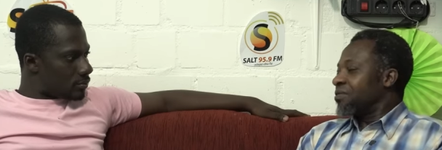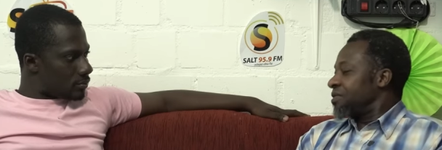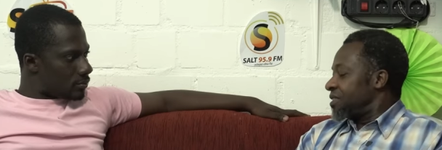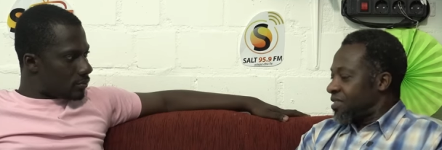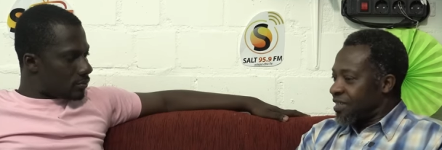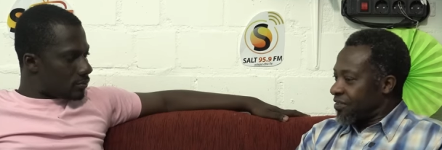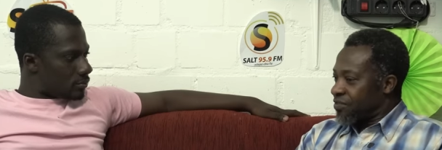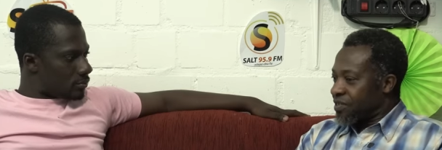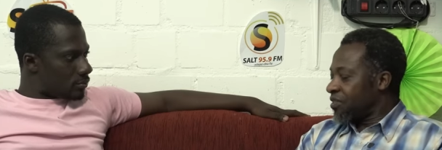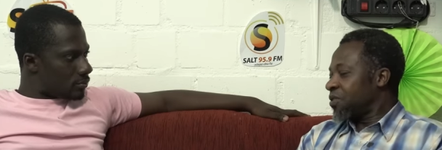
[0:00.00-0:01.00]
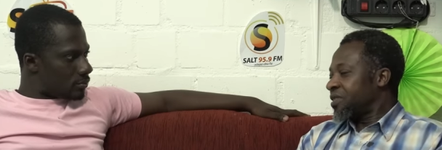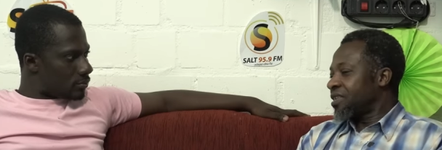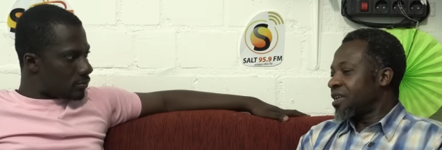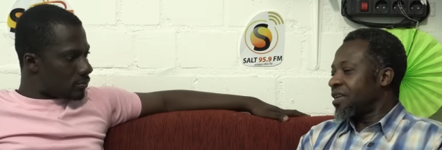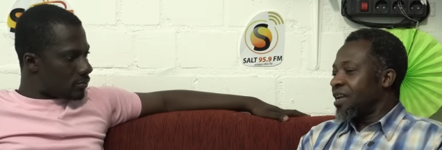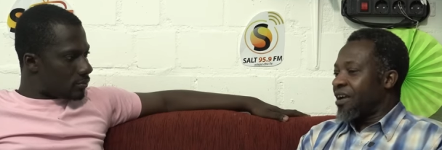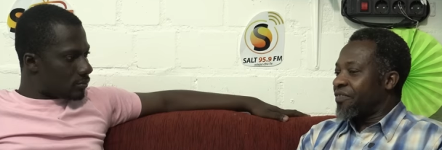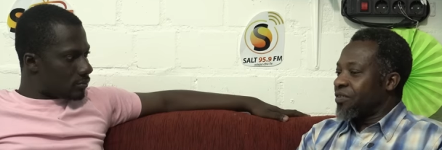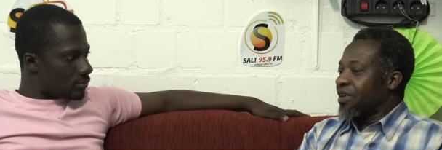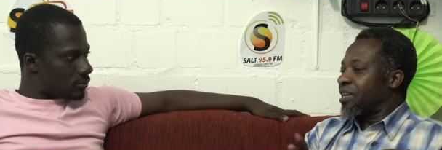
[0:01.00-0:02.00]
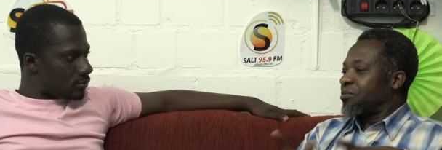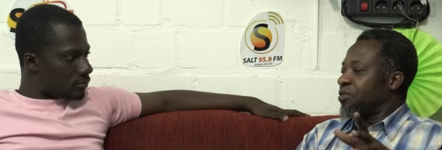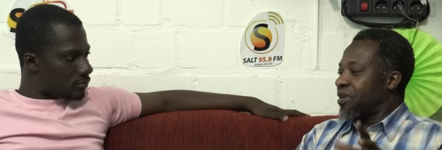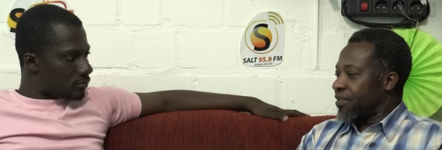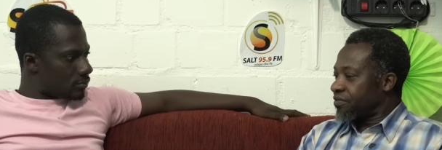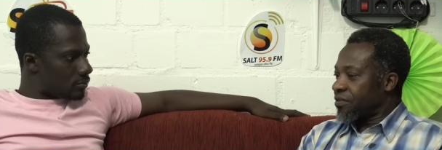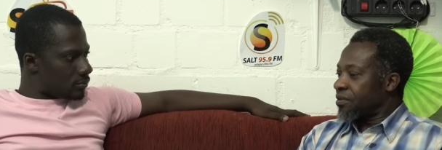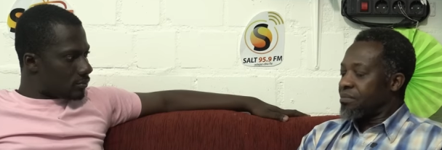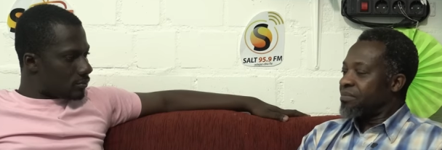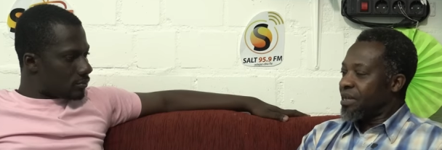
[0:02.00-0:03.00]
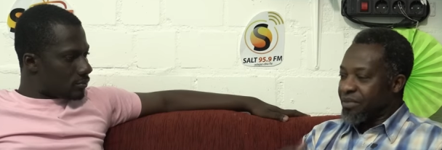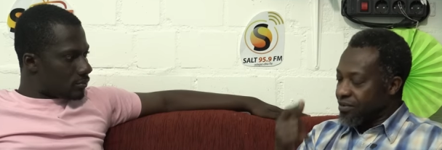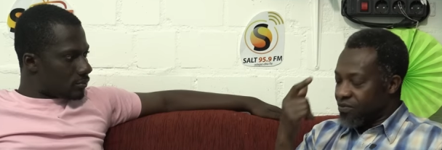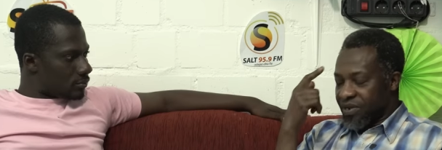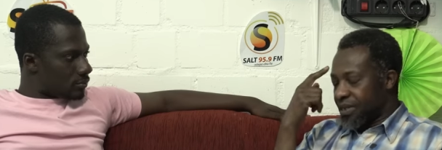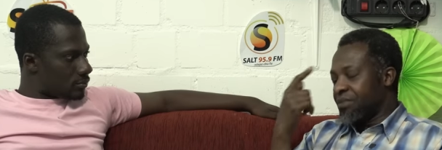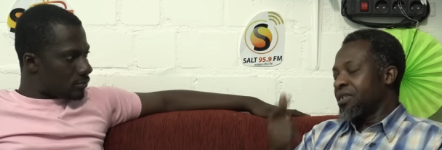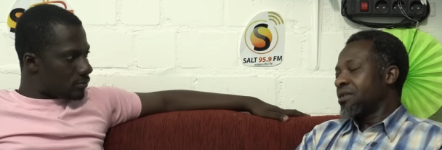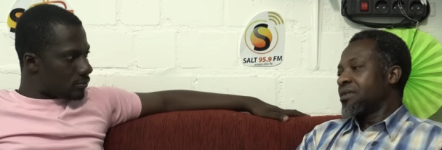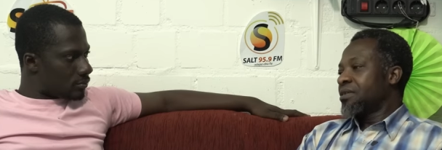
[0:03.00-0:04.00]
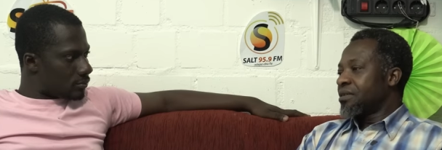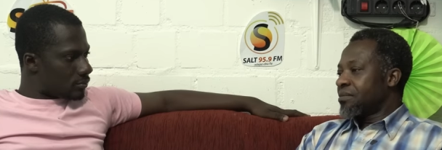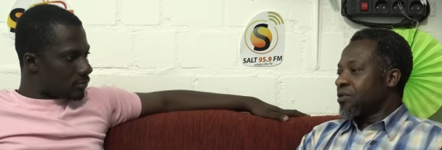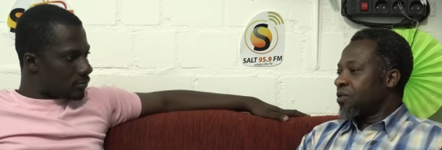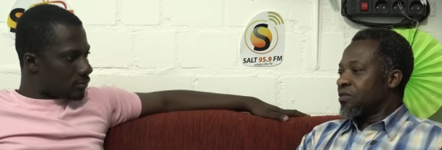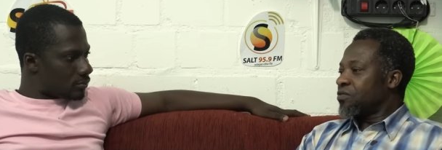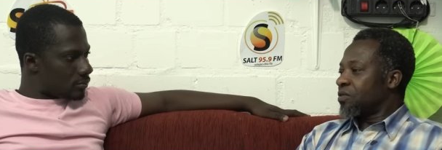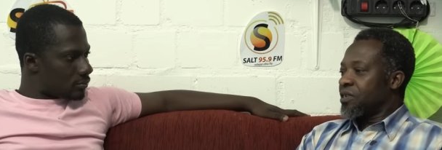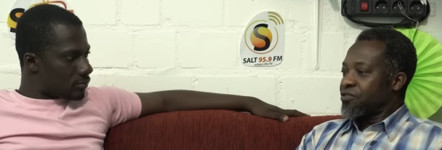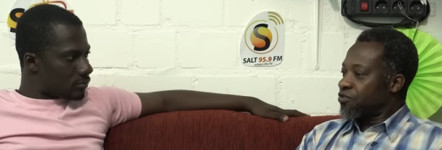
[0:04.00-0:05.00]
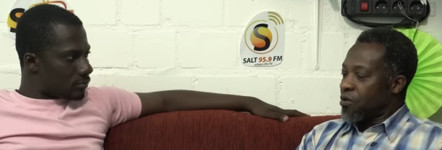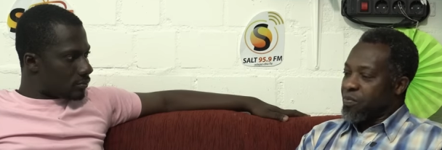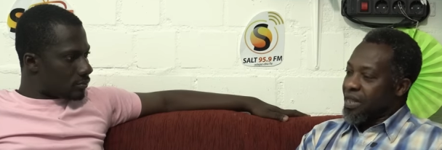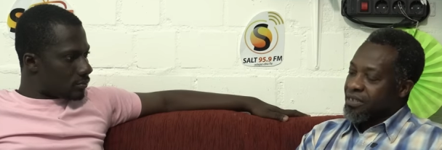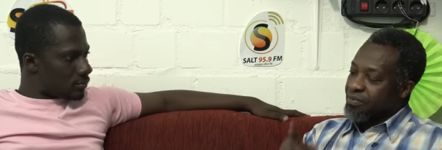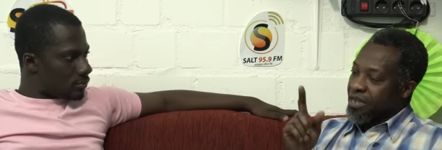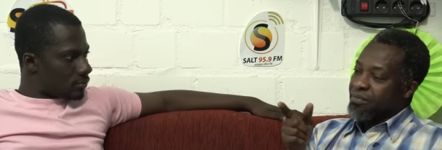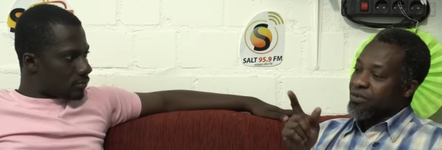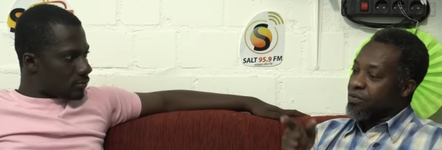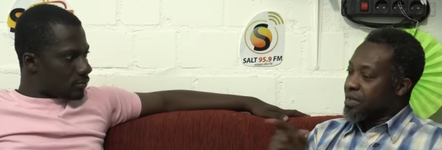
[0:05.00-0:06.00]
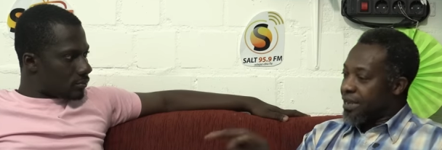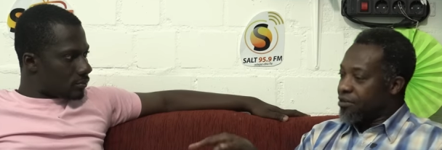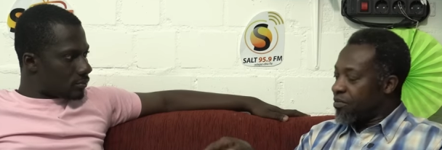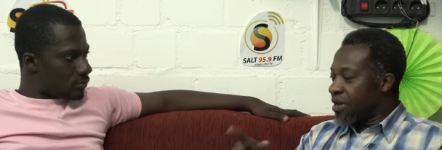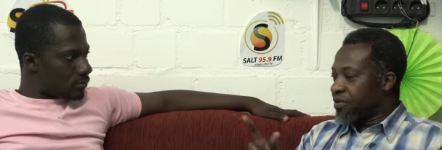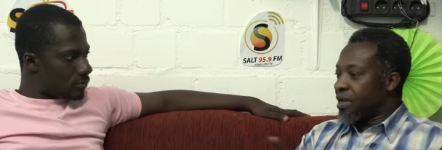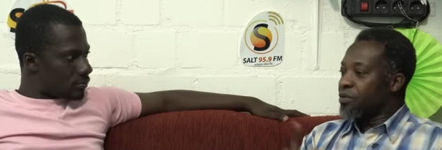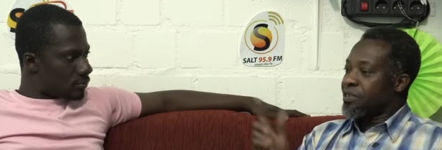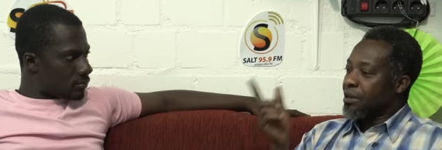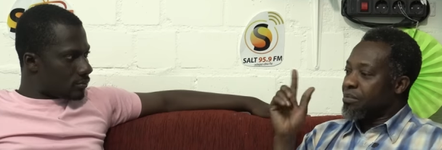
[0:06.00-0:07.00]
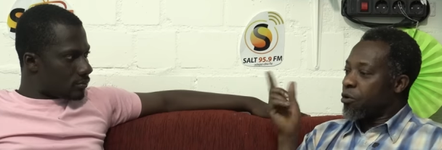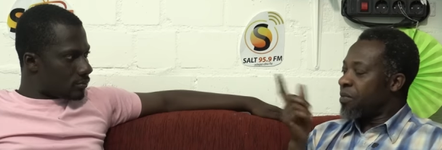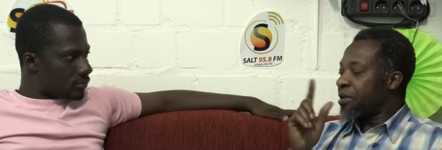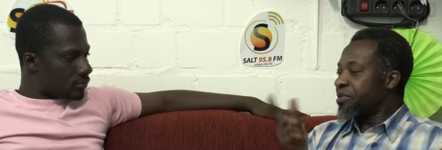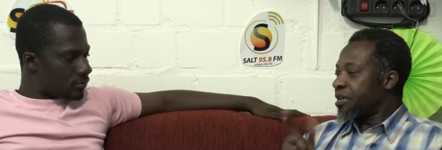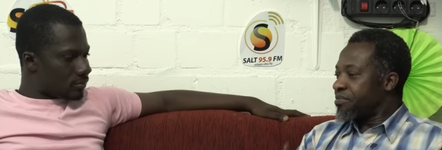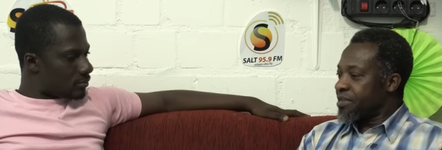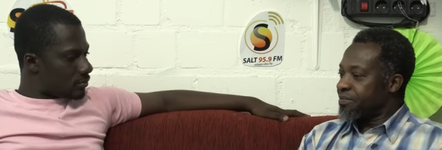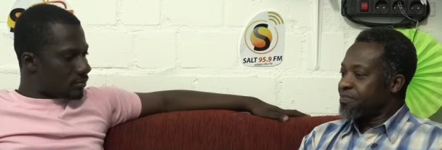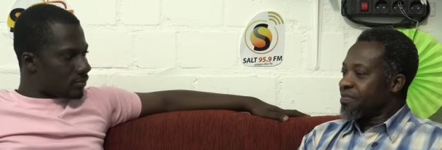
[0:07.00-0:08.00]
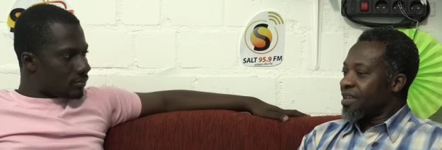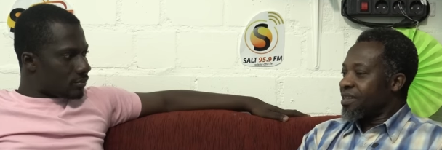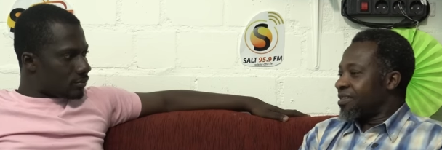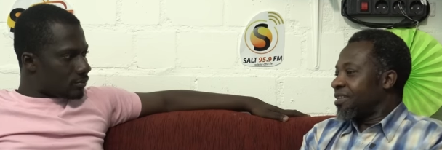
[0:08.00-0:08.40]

Speaker 1: what that's what he say. I feel crying a modern son on Berman with Jimmy. Because we are sure pass a Berman with Jai or Bowie, I win up or baby, and